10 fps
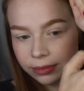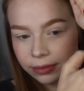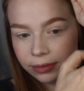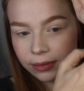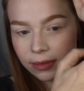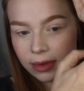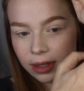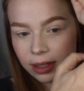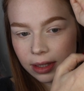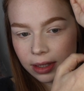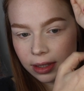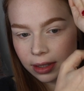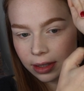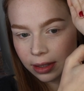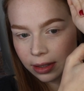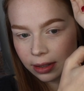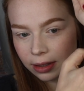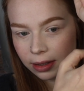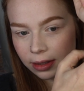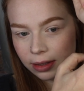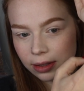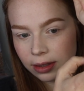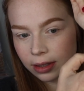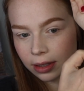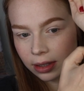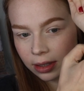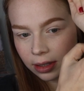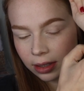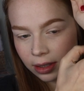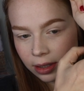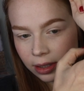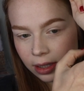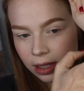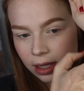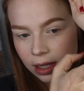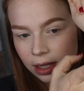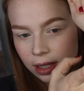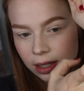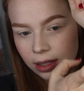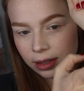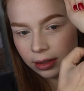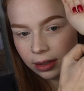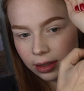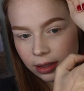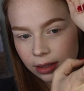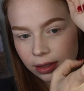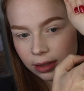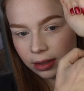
Nobody speaks.